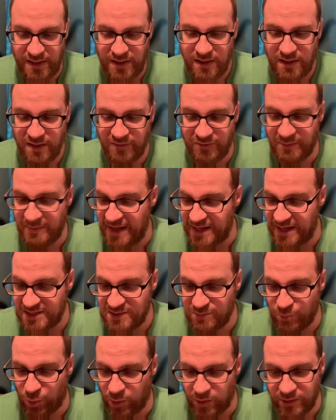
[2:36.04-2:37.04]
if the man is
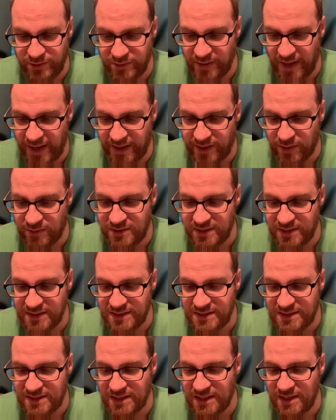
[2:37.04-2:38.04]
poor, do not go to
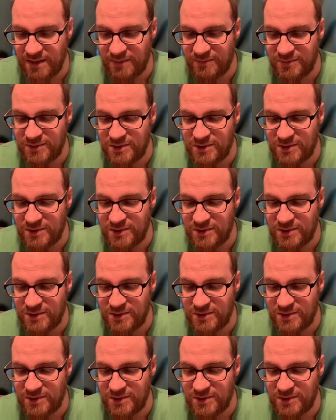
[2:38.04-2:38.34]
his sleep,